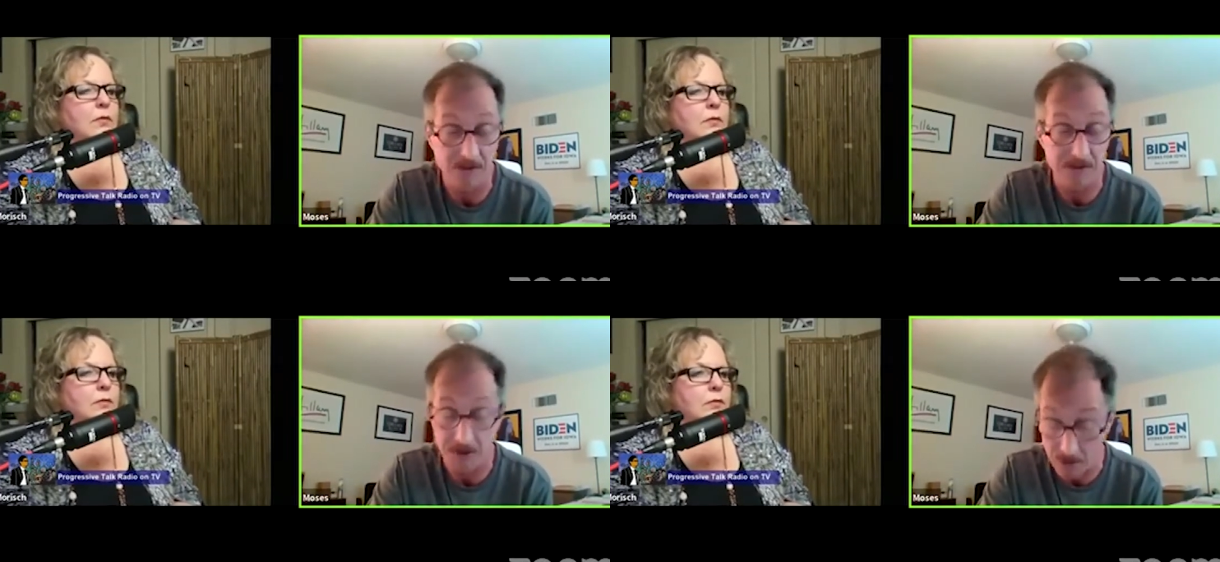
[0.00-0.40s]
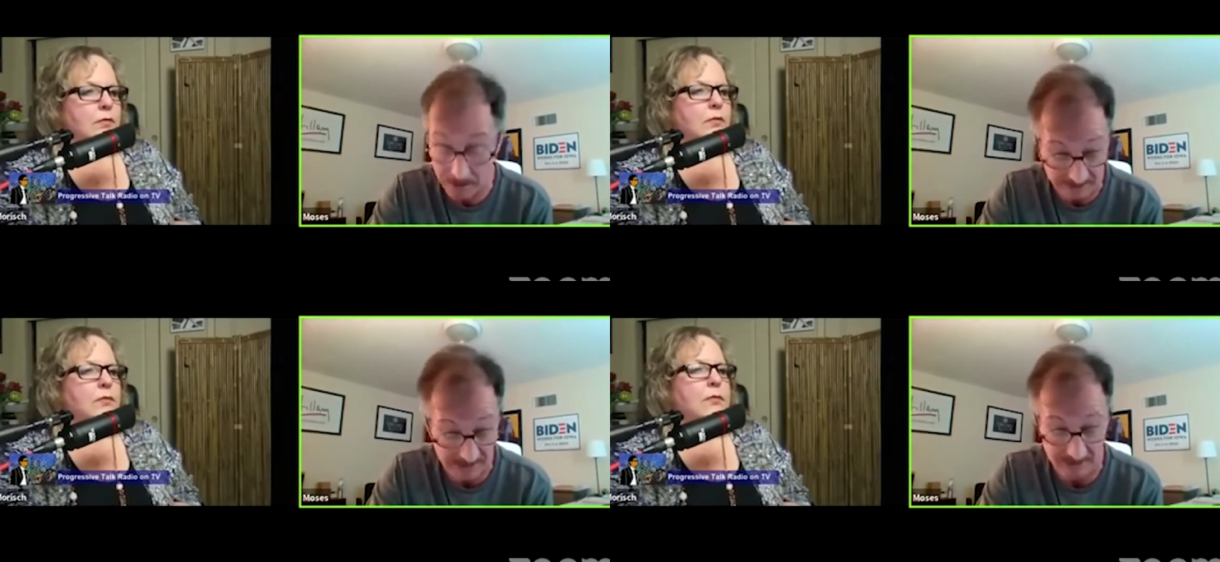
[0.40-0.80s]
Speaker 1: You
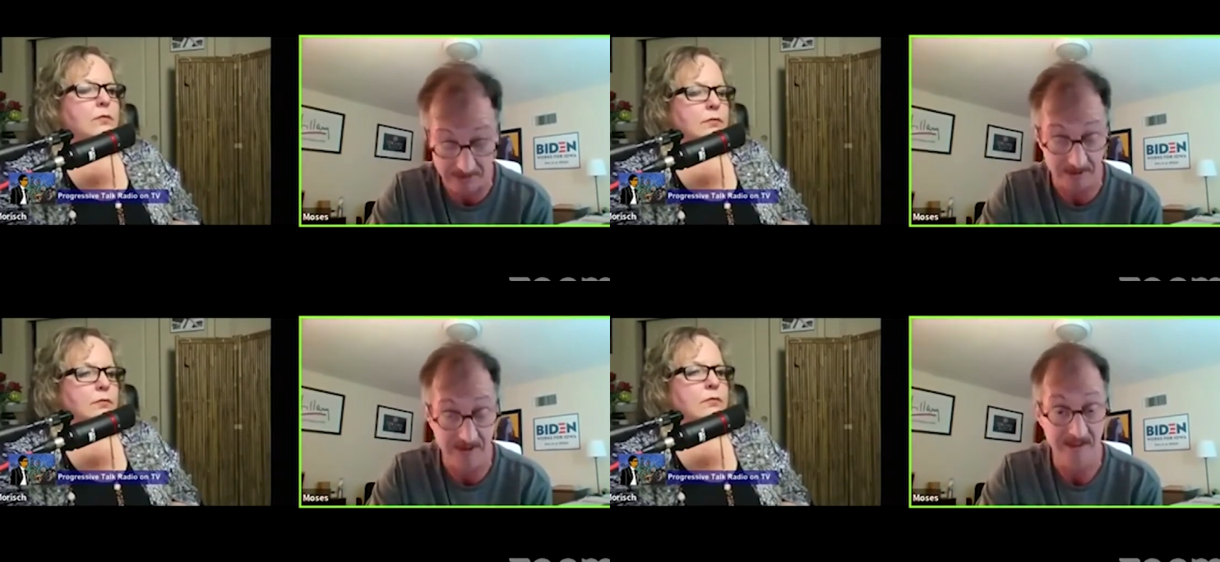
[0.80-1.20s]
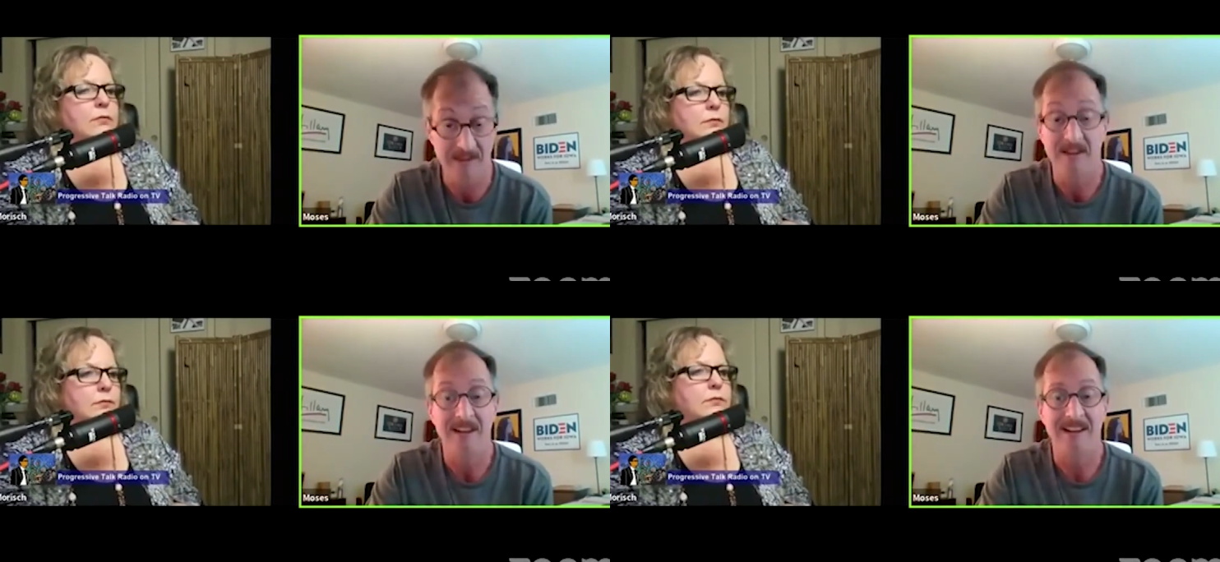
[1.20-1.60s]
know it has.
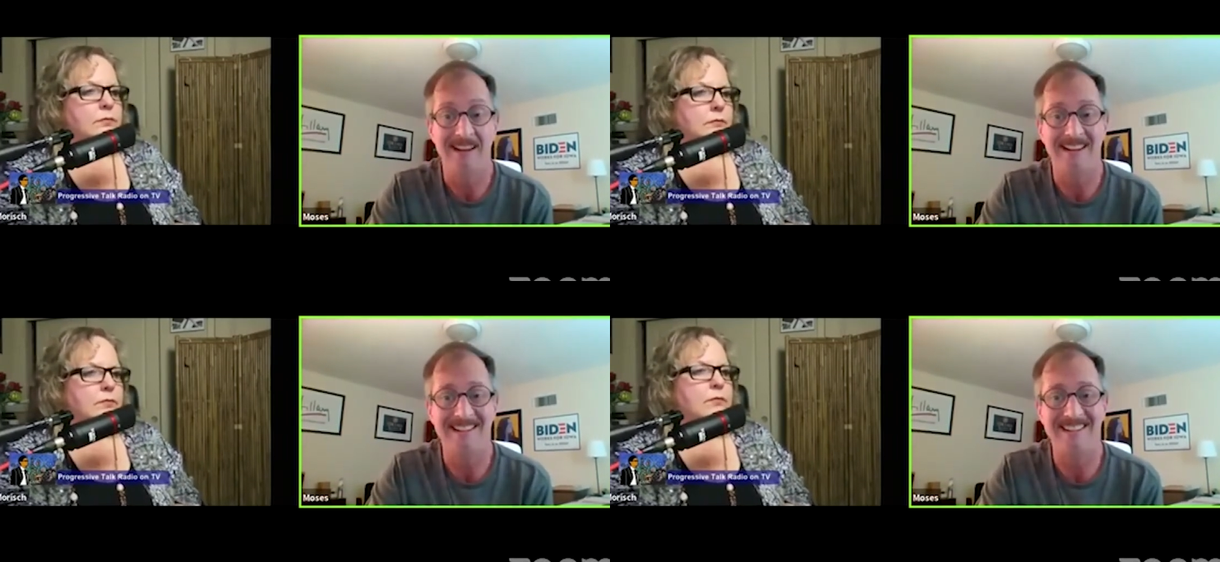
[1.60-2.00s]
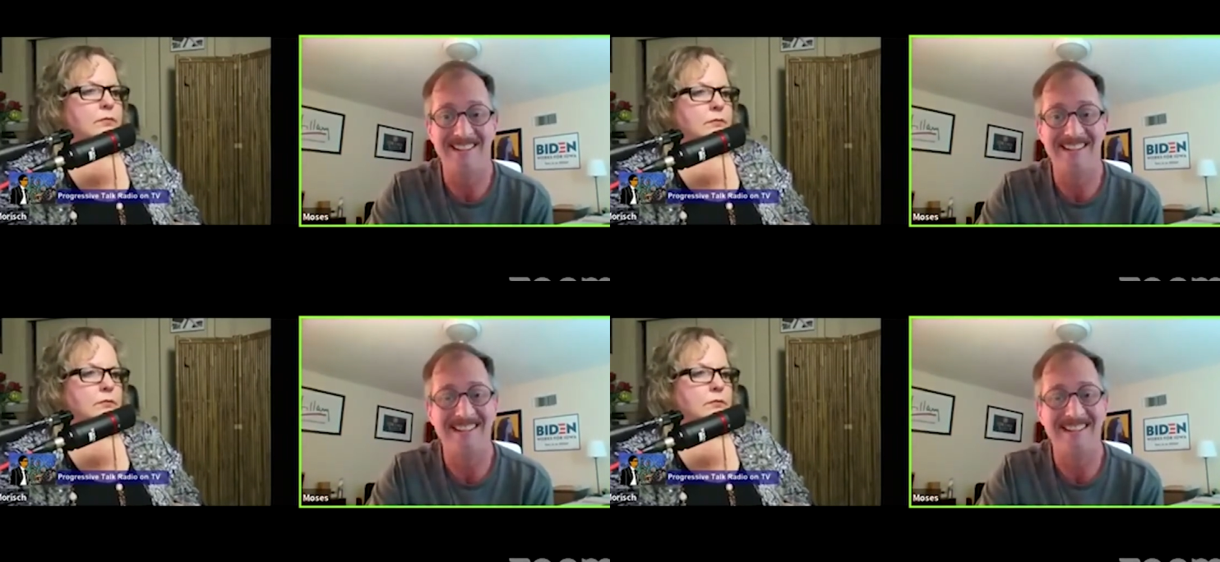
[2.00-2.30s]
And